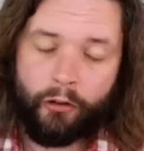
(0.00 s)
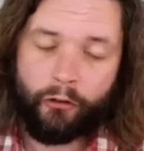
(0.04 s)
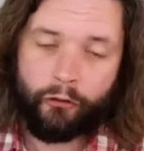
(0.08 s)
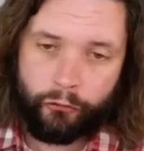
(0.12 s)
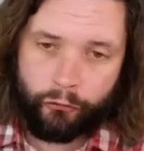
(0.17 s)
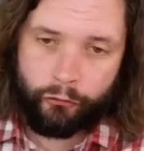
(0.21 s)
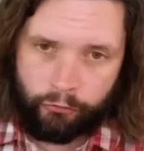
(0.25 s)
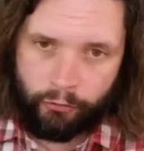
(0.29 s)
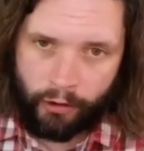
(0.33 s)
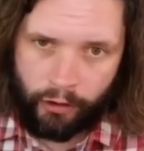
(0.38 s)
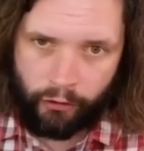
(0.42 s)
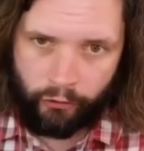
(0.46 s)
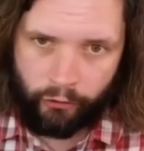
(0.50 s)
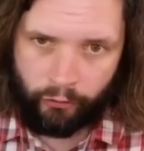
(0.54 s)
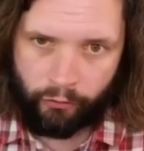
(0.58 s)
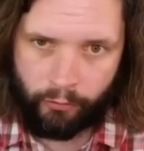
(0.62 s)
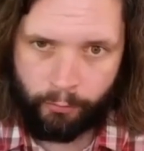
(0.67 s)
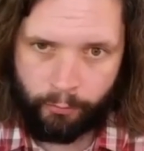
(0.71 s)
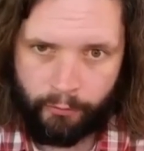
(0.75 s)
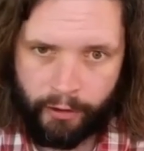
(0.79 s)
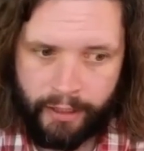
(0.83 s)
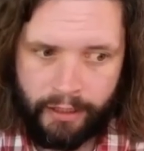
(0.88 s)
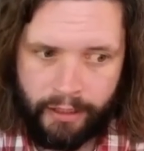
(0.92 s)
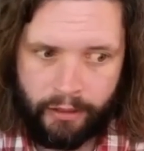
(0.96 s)
Structural
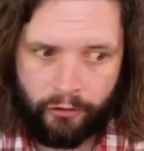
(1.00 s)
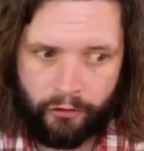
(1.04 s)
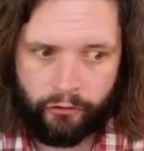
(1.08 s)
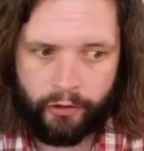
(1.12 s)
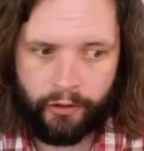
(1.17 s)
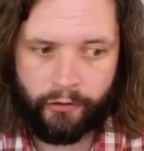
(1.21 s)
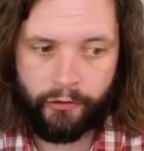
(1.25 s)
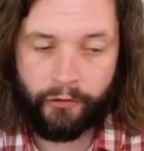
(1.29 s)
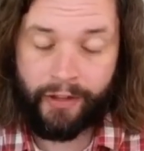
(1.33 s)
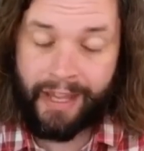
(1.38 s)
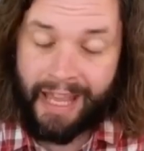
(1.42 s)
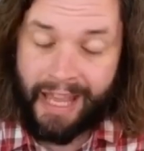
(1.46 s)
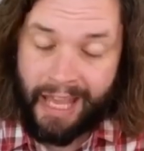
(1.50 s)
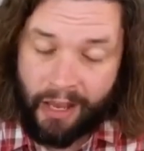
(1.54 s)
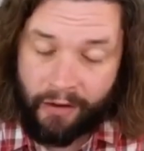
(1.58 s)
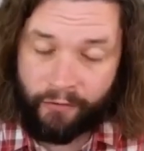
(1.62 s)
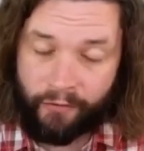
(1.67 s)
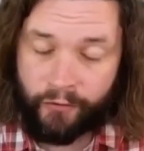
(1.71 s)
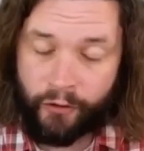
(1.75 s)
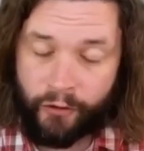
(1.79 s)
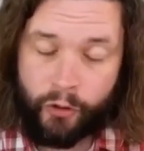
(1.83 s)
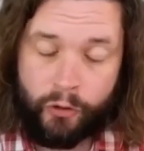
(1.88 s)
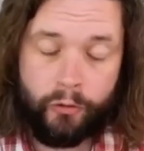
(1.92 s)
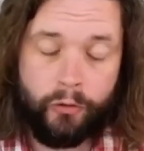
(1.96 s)
breakages,
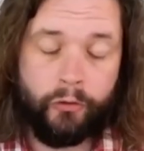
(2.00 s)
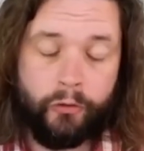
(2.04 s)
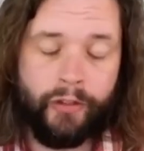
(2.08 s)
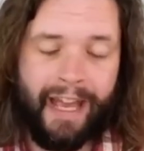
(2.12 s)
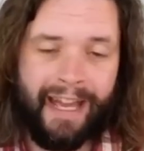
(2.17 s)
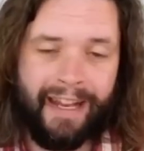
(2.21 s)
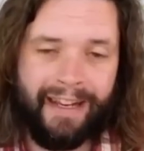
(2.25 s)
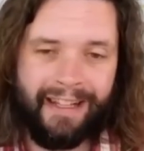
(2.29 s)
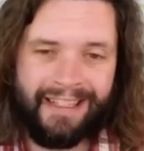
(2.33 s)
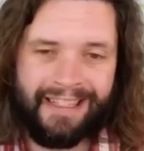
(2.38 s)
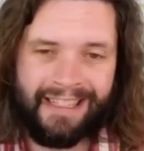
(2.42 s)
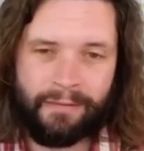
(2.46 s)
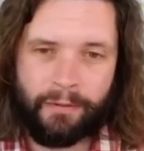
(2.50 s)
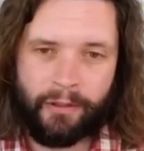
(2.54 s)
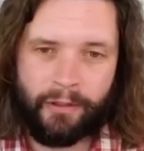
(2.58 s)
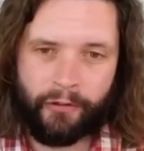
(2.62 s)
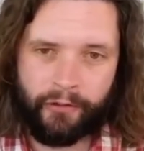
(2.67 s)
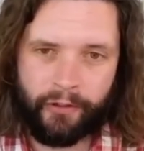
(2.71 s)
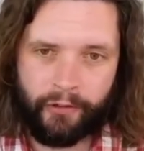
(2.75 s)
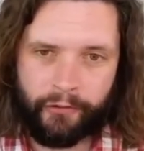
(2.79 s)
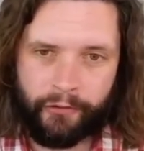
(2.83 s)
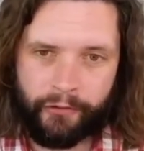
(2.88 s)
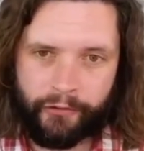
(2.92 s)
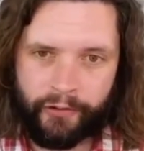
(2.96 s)
if you use an
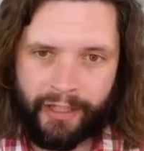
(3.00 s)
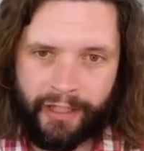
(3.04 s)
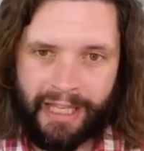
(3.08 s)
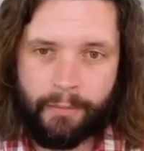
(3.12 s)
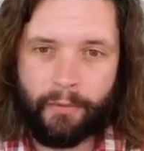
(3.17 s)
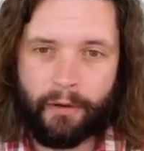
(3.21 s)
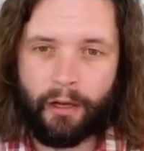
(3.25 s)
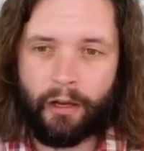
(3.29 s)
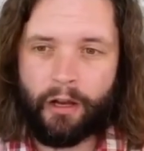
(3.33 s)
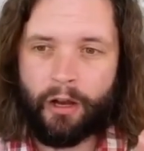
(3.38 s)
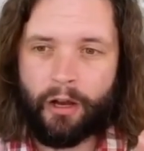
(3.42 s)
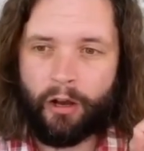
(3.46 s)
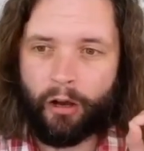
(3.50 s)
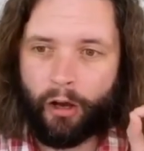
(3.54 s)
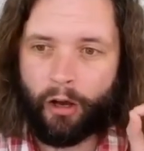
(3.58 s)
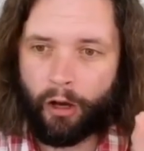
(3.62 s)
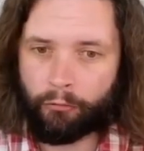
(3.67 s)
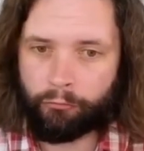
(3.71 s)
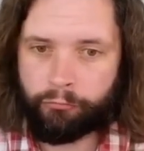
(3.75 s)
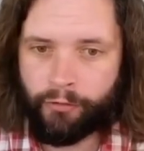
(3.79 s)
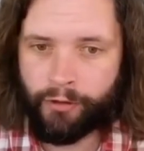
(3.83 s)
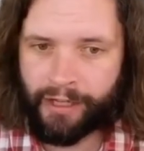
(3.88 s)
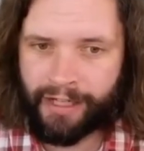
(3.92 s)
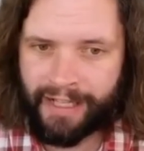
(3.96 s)
explicit schema,
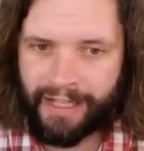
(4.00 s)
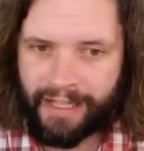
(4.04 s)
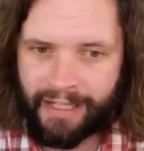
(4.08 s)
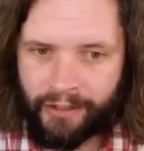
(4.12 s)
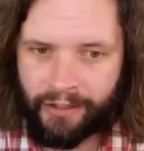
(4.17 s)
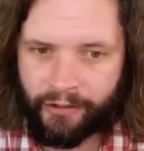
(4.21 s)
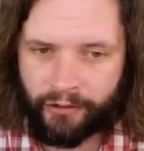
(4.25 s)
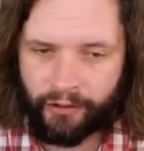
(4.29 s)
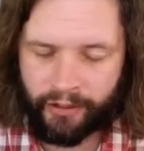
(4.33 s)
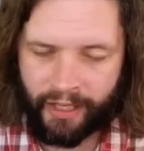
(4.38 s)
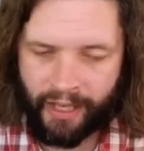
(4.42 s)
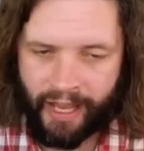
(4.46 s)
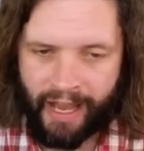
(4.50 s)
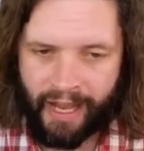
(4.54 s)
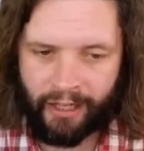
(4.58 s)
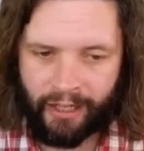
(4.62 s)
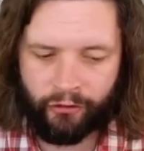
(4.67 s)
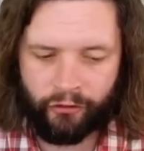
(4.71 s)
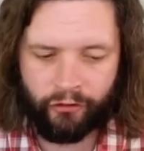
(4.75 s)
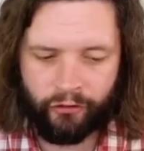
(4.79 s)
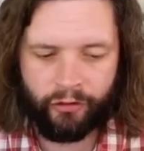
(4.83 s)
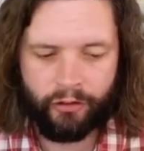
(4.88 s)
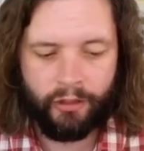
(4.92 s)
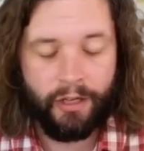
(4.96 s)
are really easy to
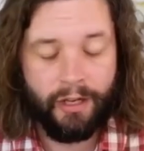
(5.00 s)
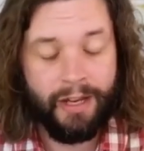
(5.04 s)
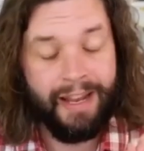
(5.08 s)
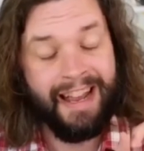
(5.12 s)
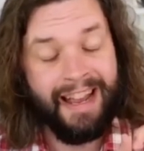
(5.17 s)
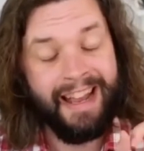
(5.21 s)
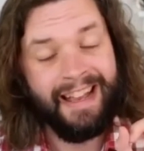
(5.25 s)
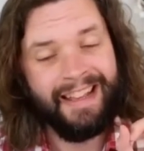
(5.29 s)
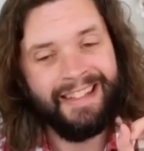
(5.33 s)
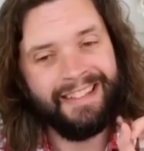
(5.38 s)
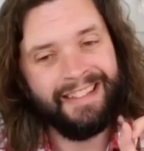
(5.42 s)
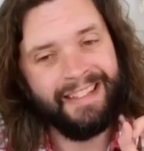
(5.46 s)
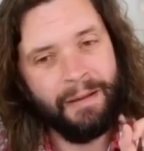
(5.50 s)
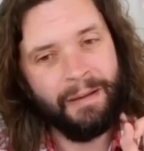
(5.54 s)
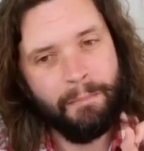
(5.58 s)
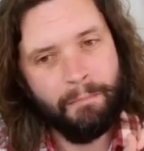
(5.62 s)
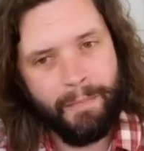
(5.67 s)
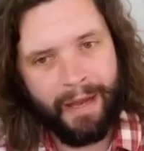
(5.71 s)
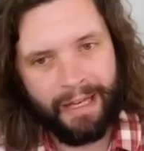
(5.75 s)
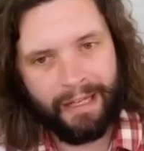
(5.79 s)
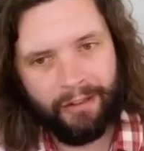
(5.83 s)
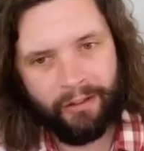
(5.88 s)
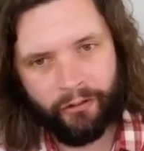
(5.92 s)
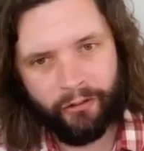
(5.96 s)
catch.
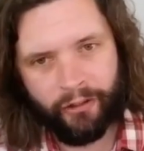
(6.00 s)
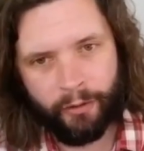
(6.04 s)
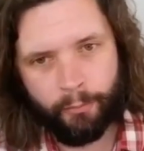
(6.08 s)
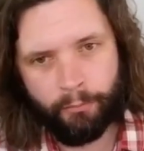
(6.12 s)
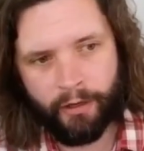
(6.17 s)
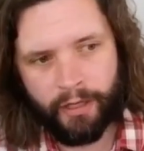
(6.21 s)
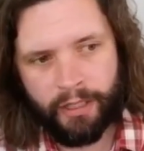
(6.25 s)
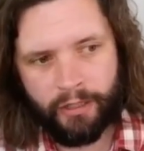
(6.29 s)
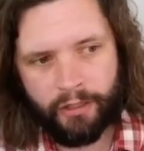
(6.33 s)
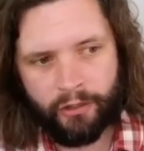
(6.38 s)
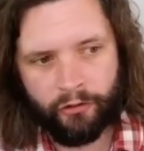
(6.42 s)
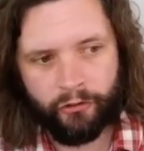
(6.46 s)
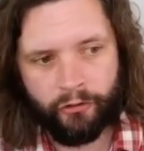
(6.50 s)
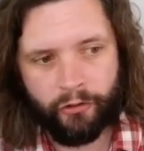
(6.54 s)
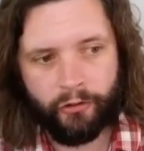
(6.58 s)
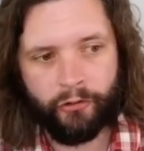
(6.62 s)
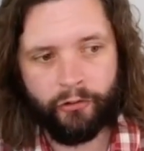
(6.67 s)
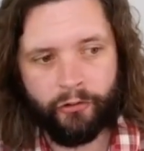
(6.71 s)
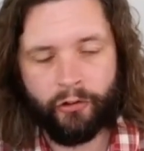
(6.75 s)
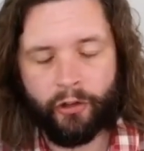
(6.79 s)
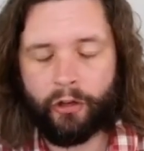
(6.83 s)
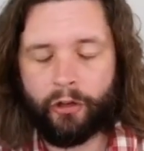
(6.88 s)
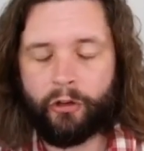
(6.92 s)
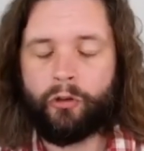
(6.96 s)
Semantic
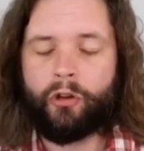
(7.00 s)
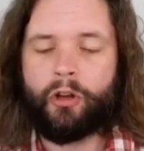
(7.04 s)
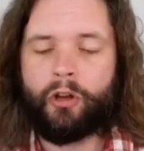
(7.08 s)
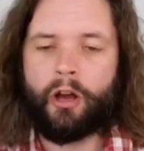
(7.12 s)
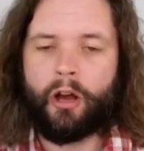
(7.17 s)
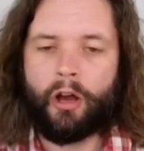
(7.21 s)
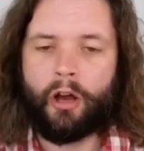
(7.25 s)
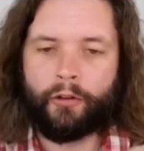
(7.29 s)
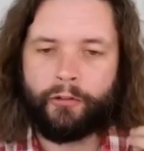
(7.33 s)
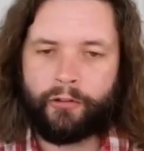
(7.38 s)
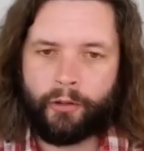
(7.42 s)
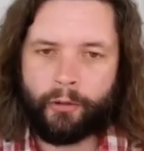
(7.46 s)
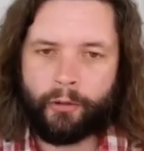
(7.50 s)
breakages, though, are